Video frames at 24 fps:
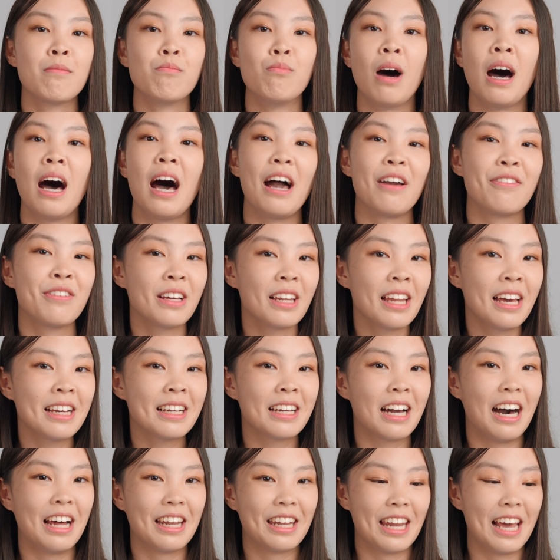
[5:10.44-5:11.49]
But I feel like
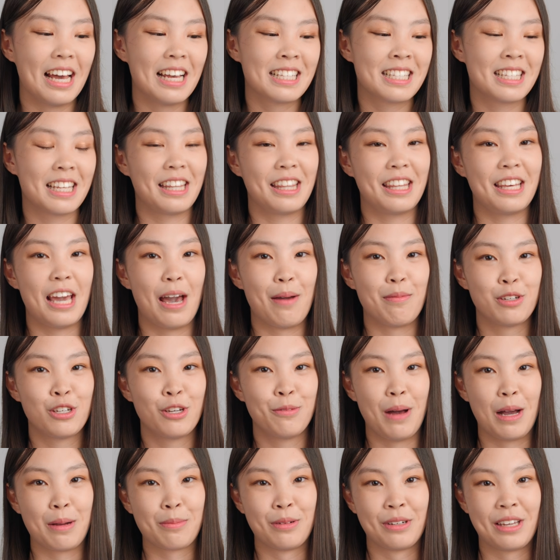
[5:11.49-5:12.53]
unless the M2
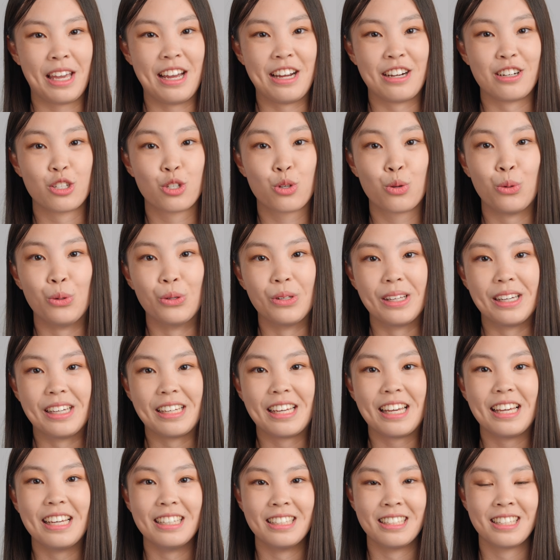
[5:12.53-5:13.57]
MacBook Air's cooling
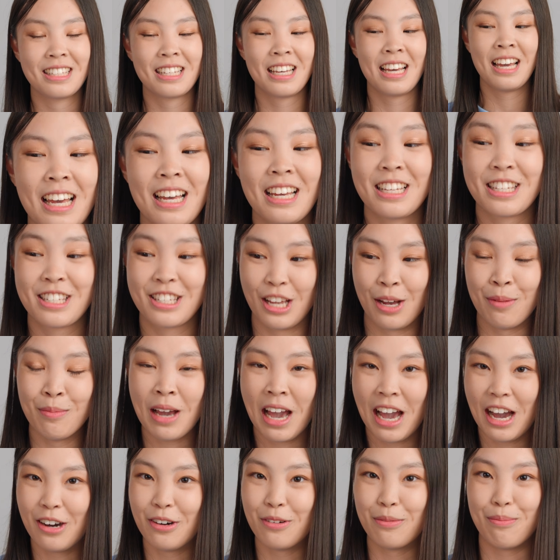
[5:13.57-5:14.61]
is
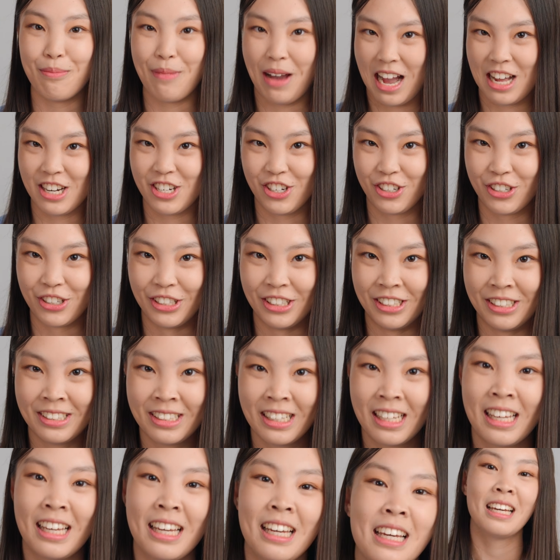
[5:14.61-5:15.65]
somehow magical,
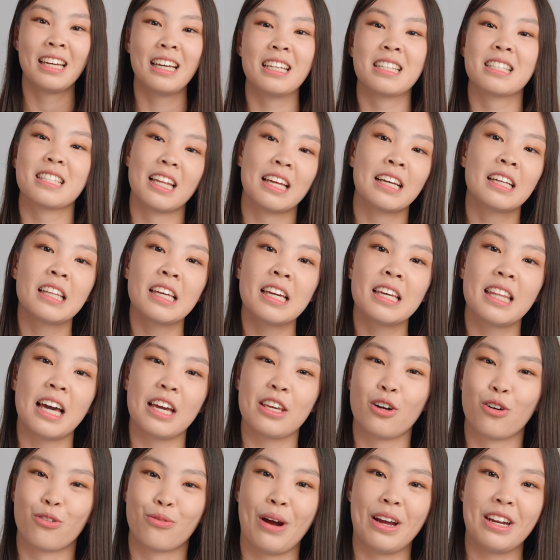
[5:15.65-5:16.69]
it's likely that
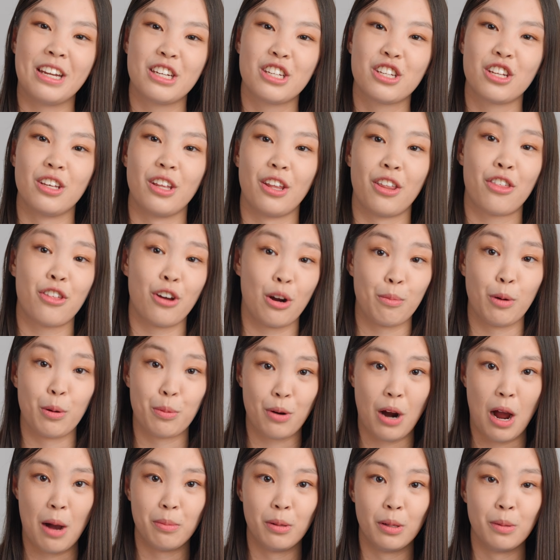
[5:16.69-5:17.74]
you'll run into thermal
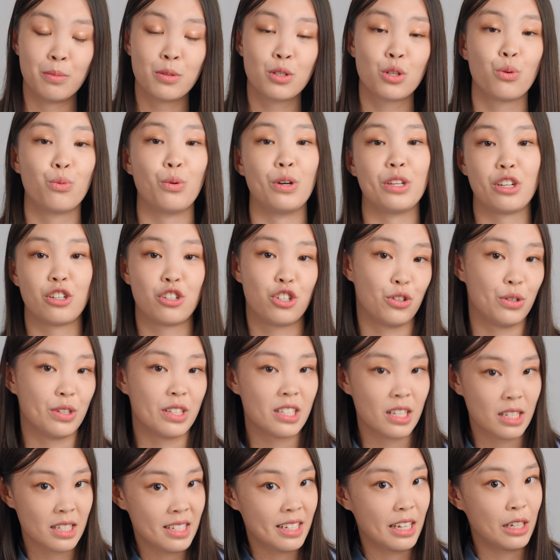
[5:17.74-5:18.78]
problems when you're doing
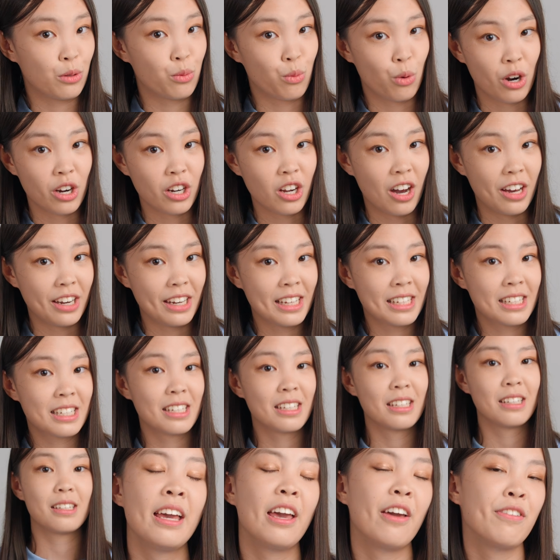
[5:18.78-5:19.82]
sustained work on it.
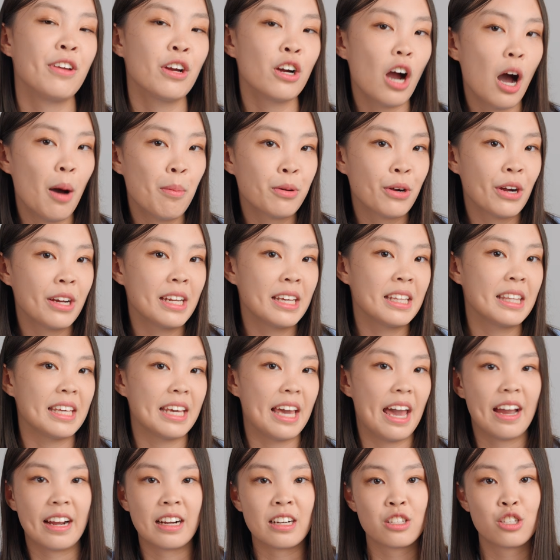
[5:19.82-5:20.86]
If you're upgrading
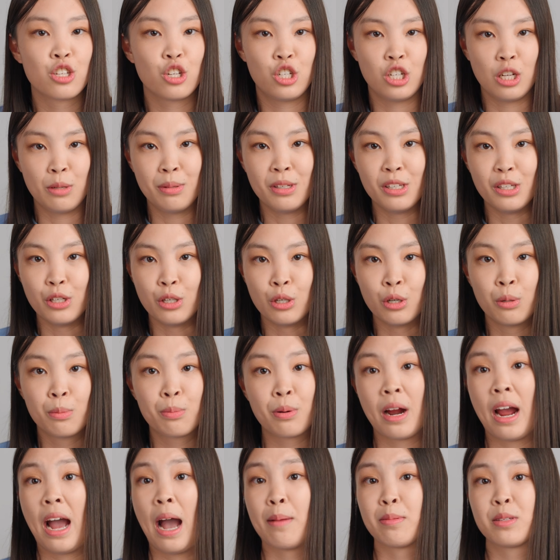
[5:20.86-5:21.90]
the Air's GPU,
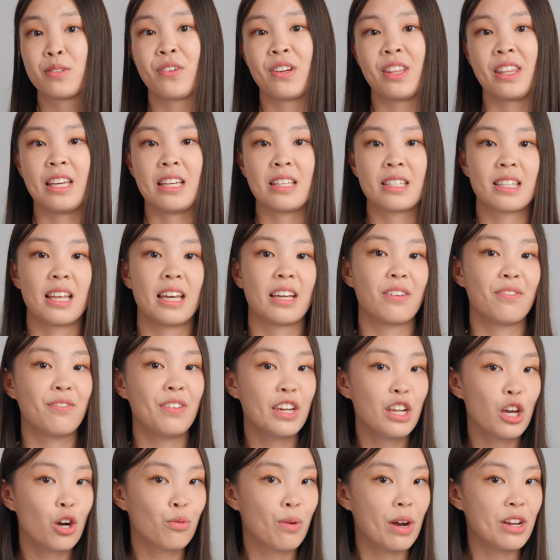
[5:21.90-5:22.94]
perhaps for things like
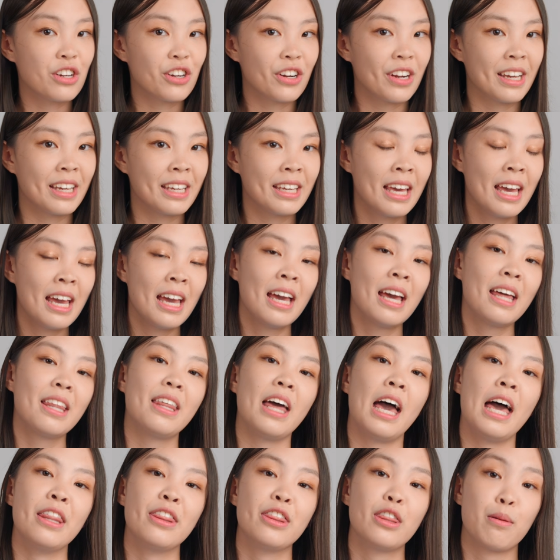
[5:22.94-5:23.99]
video rendering,
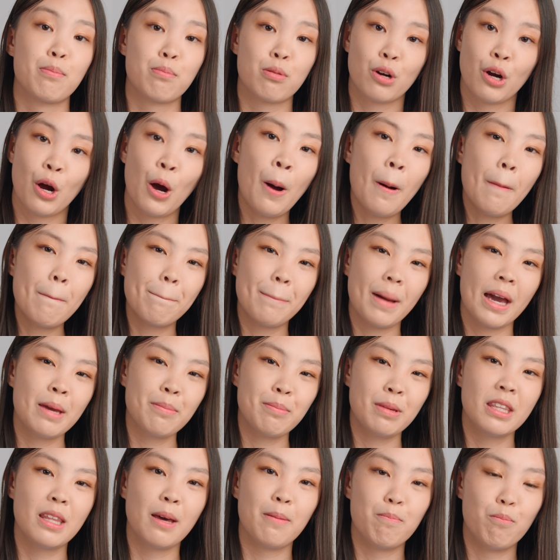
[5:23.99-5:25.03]
then the Pro might
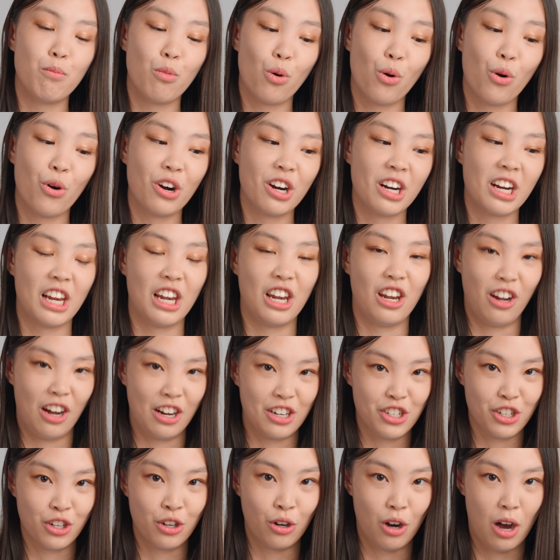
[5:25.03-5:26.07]
be the more
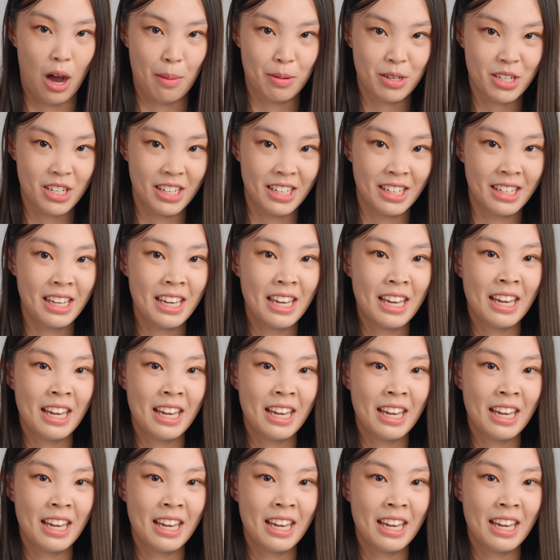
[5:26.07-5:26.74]
logical option,